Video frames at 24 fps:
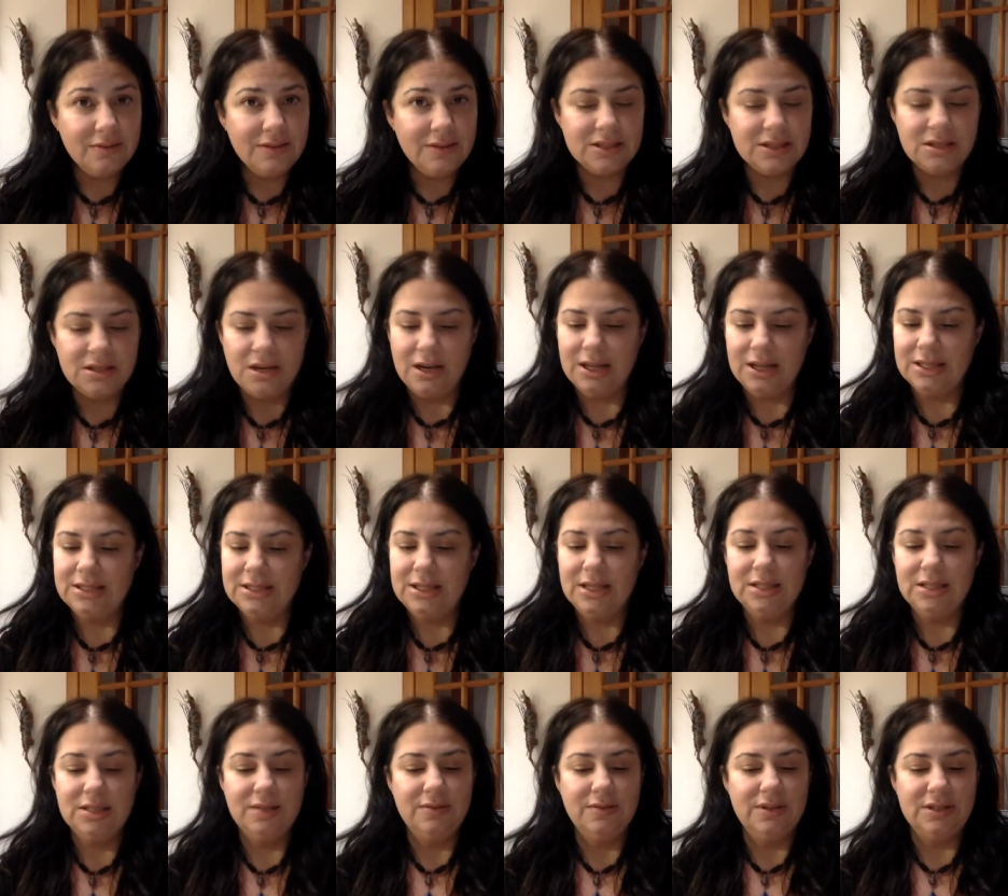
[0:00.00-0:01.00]
It's not
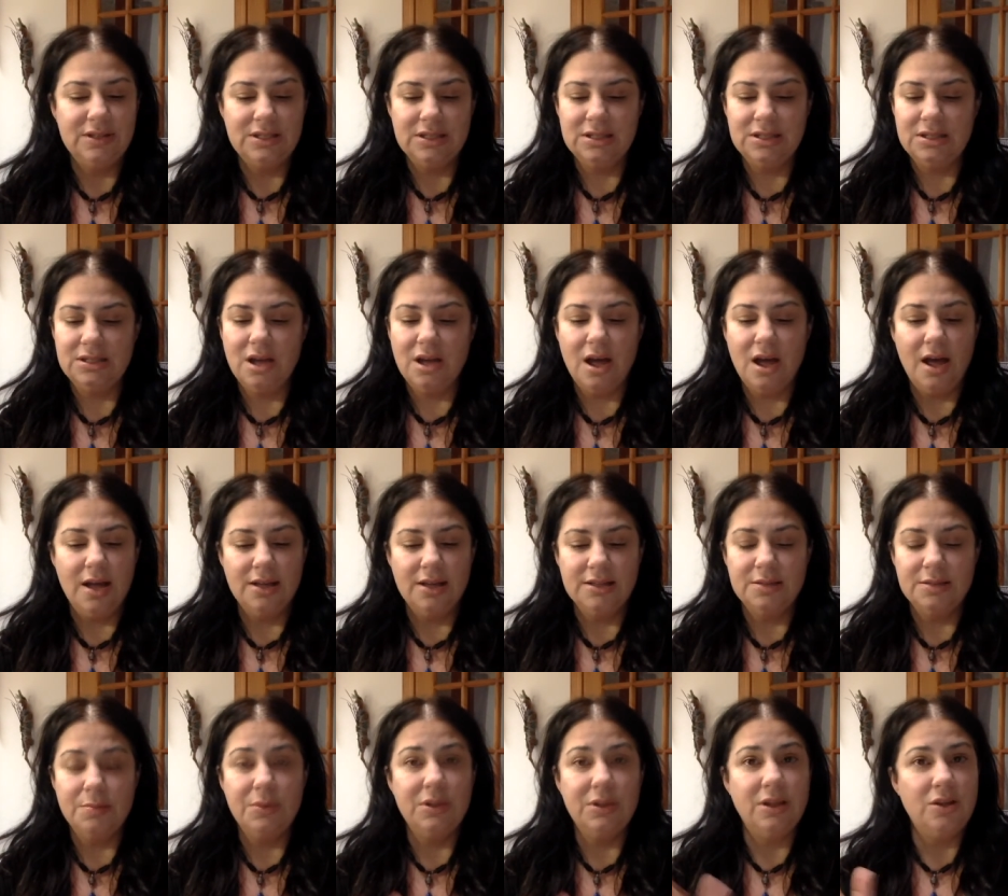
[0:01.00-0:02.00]
extensive. This is not
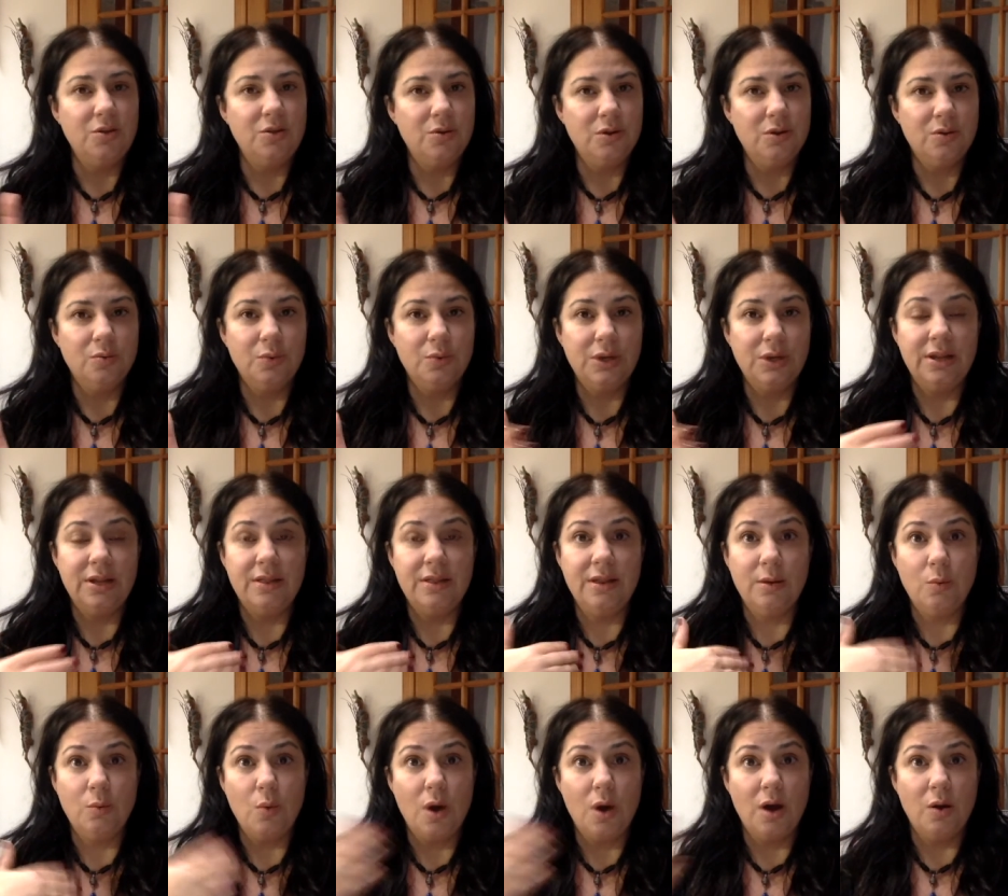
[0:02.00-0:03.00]
something that you can read and
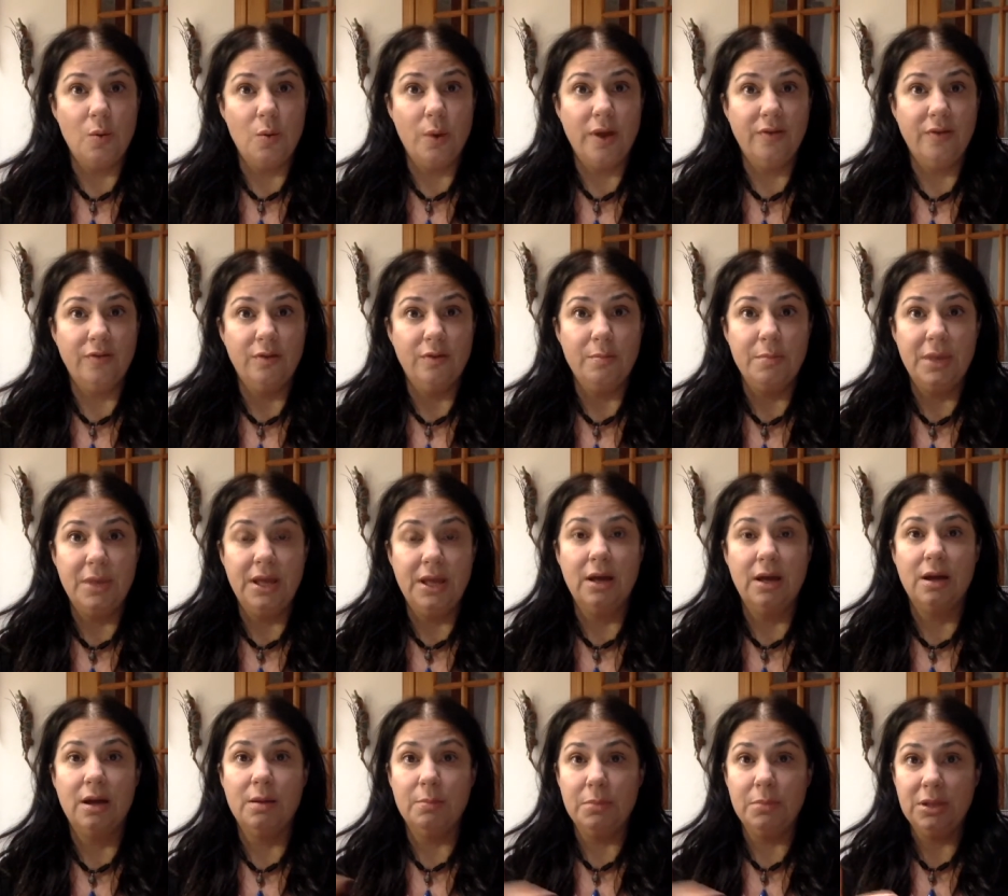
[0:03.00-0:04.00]
then walk away from being a
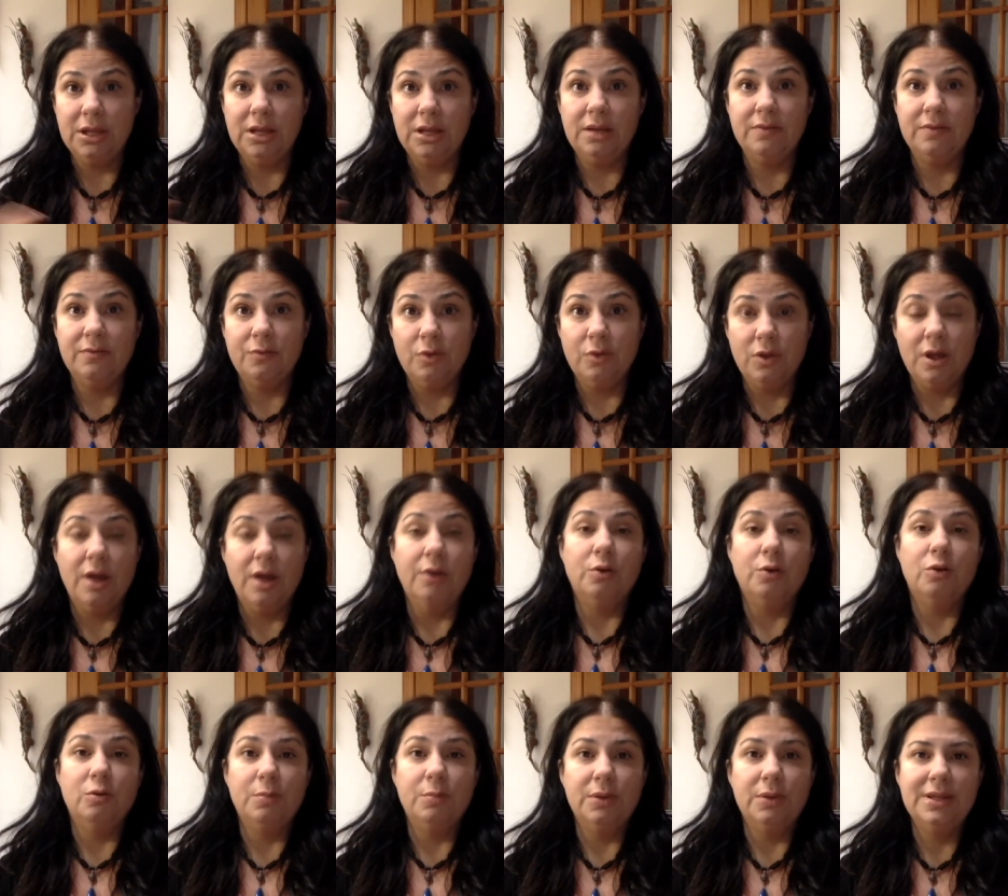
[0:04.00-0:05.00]
complete full-on
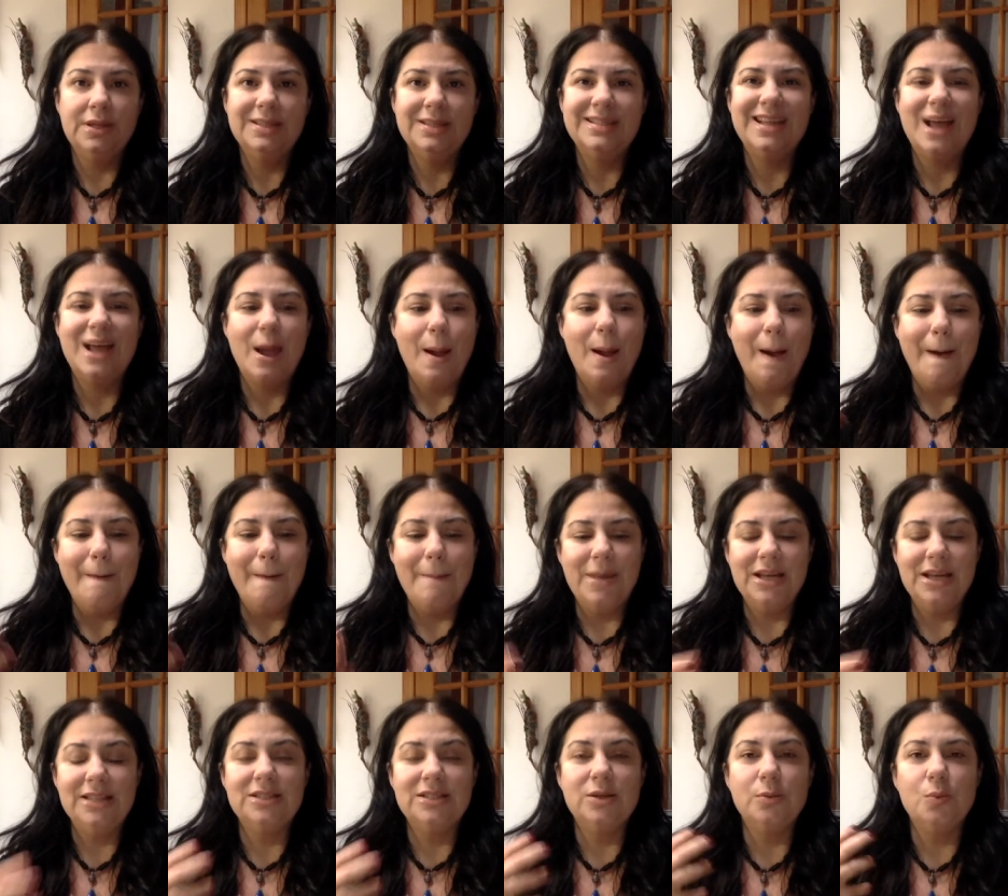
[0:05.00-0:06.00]
herbalist, but
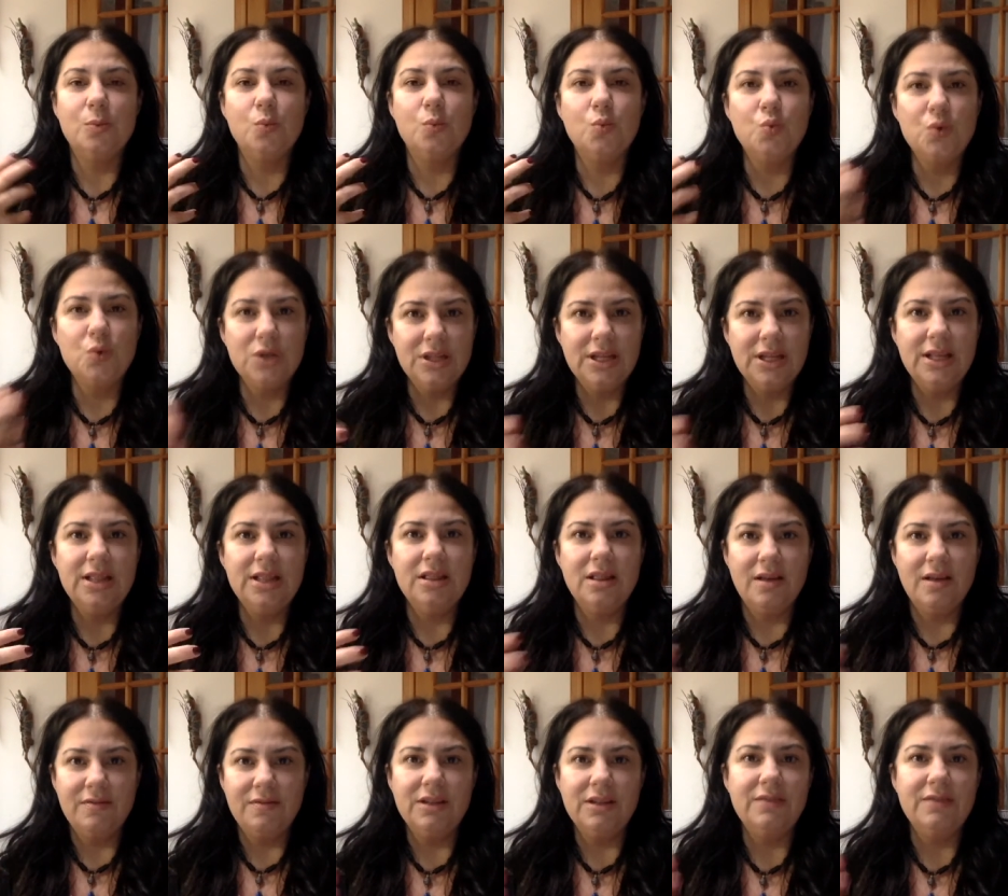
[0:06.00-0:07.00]
it's a really
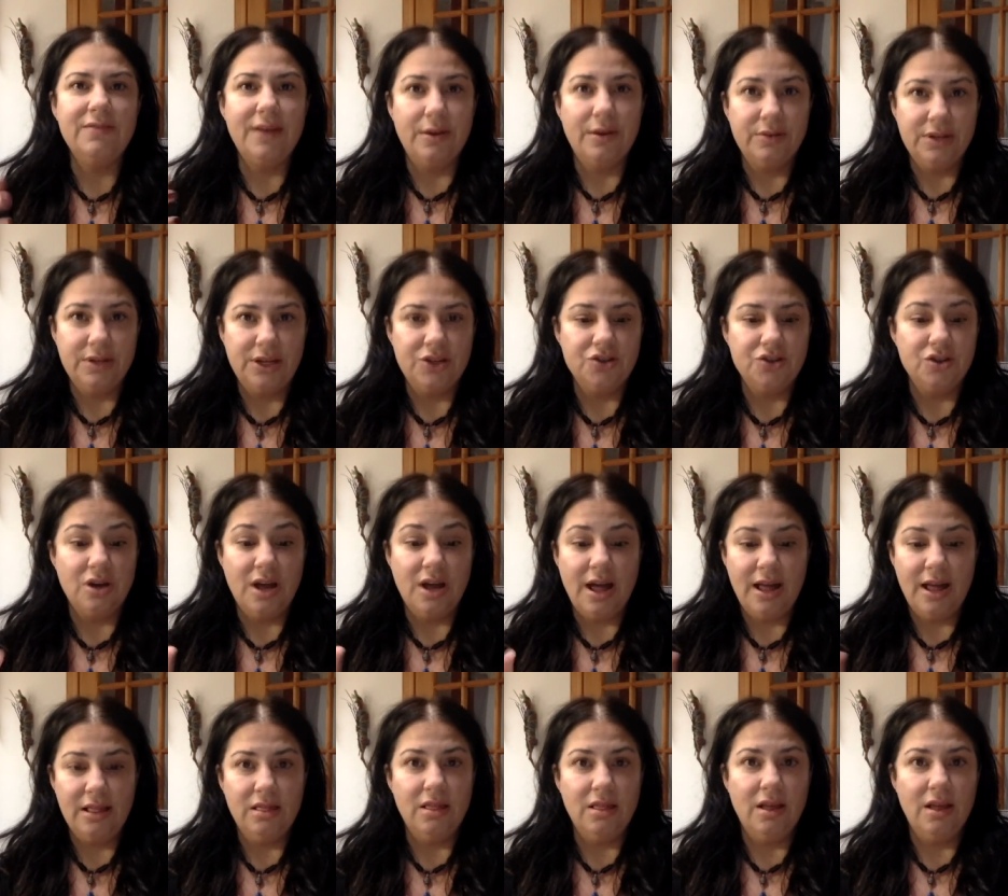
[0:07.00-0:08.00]
lovely foundation.
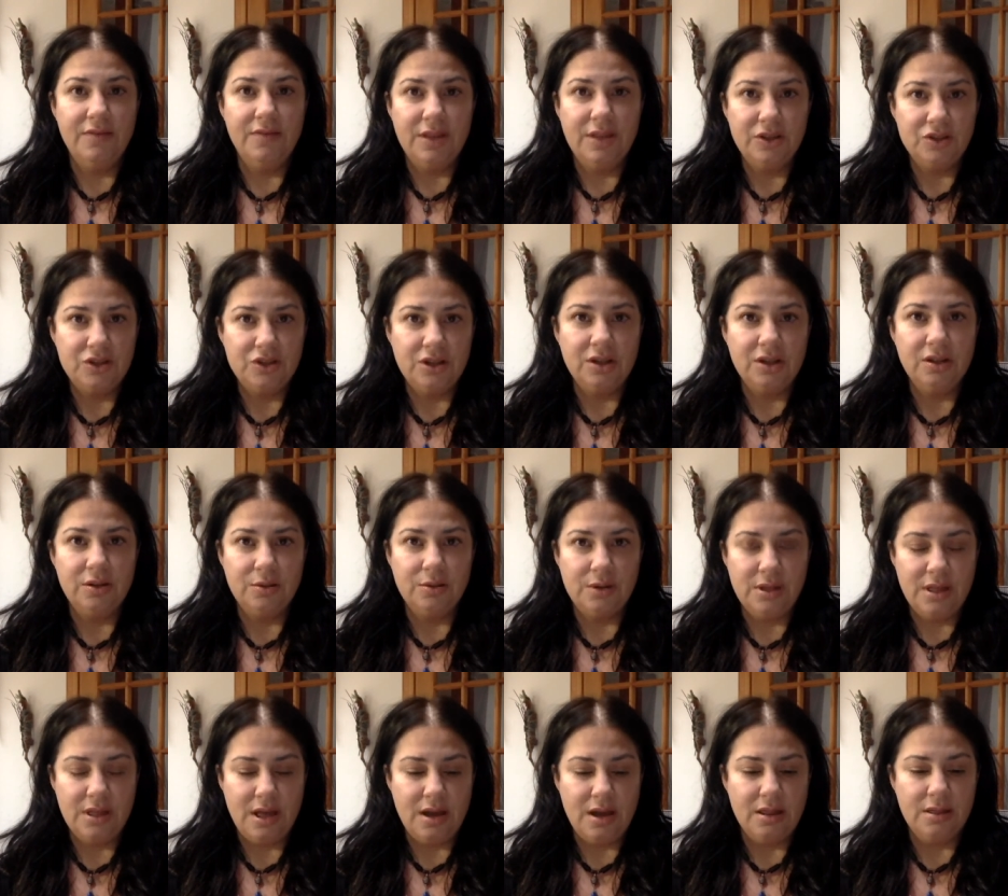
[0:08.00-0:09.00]
I love that she
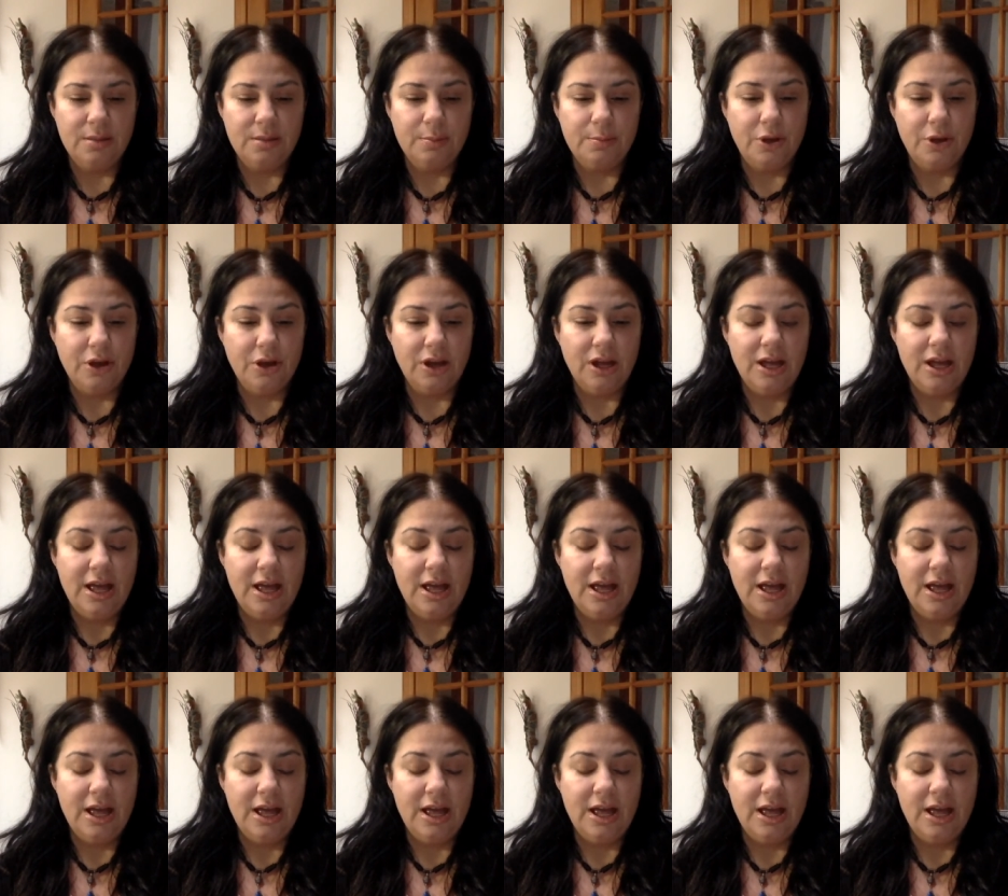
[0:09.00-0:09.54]
included that in the book.